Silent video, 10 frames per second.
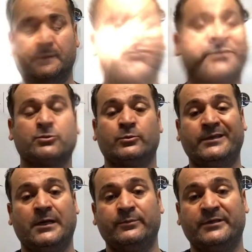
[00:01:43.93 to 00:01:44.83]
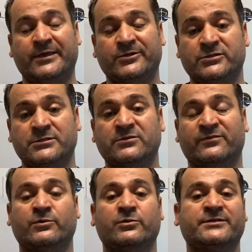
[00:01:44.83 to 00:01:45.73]
There are so many applications,
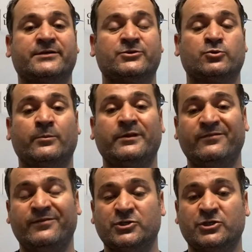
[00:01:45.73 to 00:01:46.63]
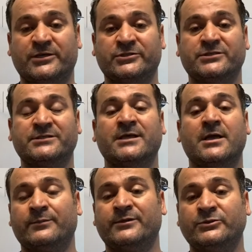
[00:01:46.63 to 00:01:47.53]
of course, there are so many fee changes.
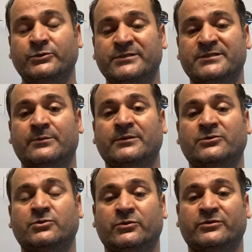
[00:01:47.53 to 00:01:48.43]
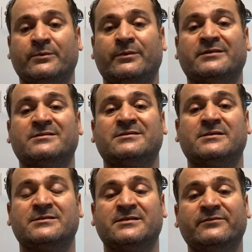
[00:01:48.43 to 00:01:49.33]
What I'm going to do is I'm going to talk to you about
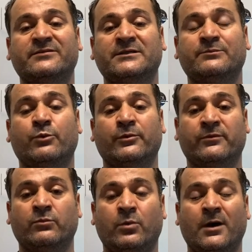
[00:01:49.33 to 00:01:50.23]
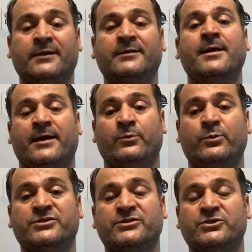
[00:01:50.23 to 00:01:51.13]
several important ones,
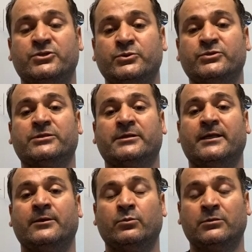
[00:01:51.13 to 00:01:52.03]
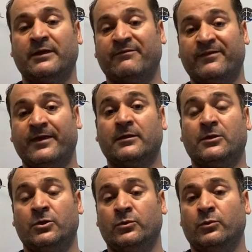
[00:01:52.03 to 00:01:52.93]
which is usually will
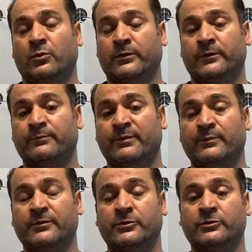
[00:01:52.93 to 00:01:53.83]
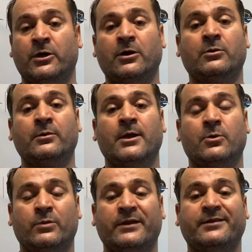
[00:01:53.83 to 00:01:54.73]
affect you or people you know
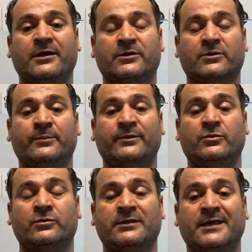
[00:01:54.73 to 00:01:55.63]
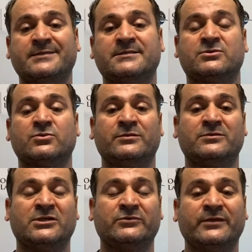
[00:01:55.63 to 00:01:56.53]
when they are going to be doing cases. So
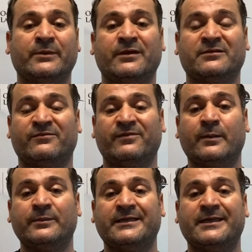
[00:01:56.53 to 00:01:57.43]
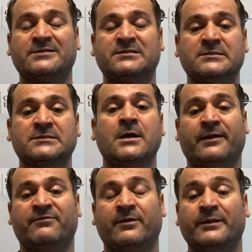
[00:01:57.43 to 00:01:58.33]
generally about the family cases
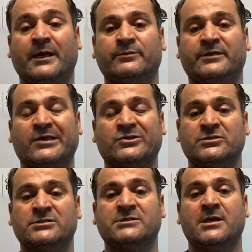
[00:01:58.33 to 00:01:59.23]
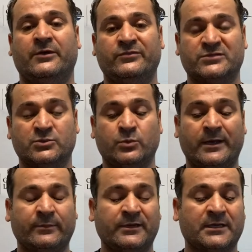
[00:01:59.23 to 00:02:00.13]
and family applications, this is
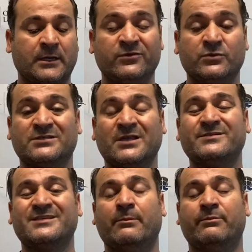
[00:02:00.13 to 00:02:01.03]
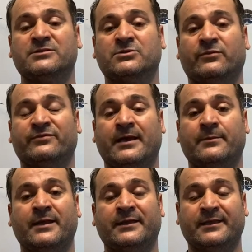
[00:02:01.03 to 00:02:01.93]
why I'm going to give you some samples of
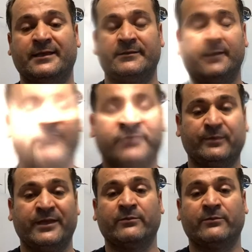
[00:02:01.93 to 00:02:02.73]
them, and then and from